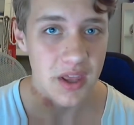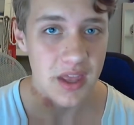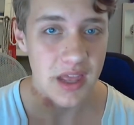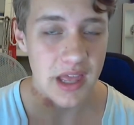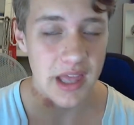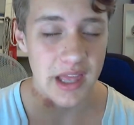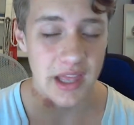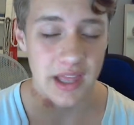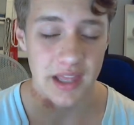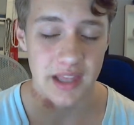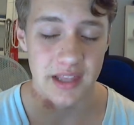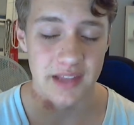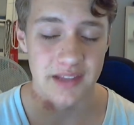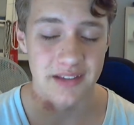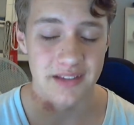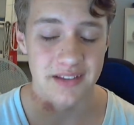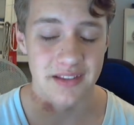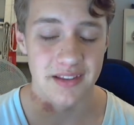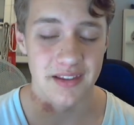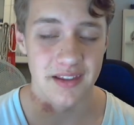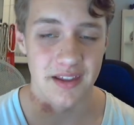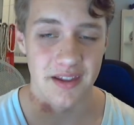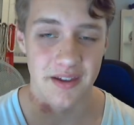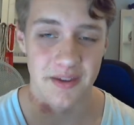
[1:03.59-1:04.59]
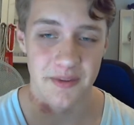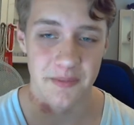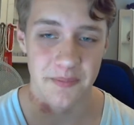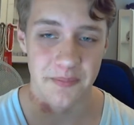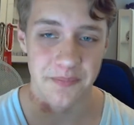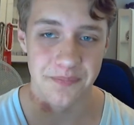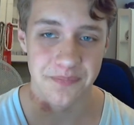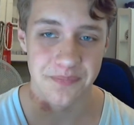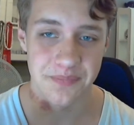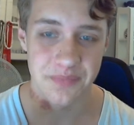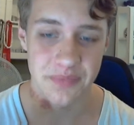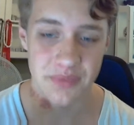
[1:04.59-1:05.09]
And
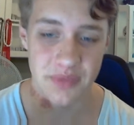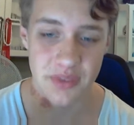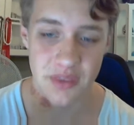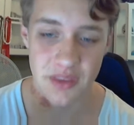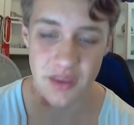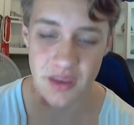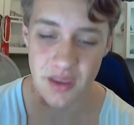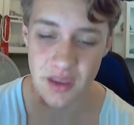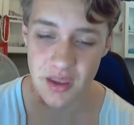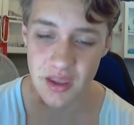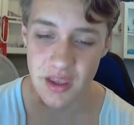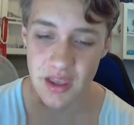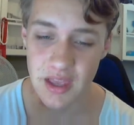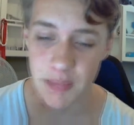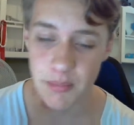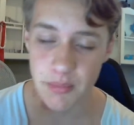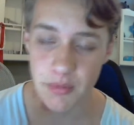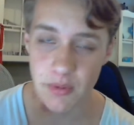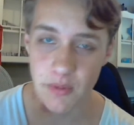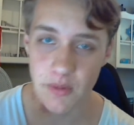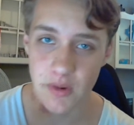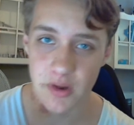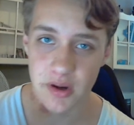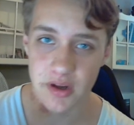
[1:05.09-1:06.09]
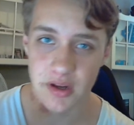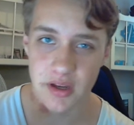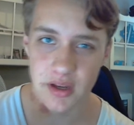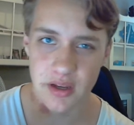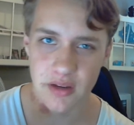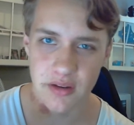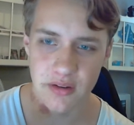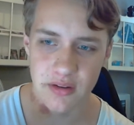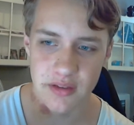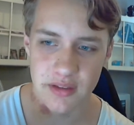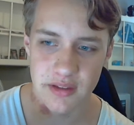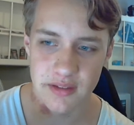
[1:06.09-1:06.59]
um been working
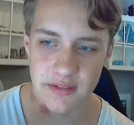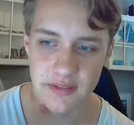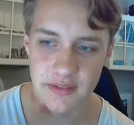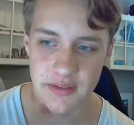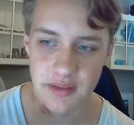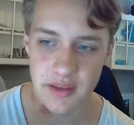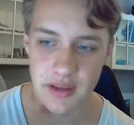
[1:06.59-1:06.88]
on this,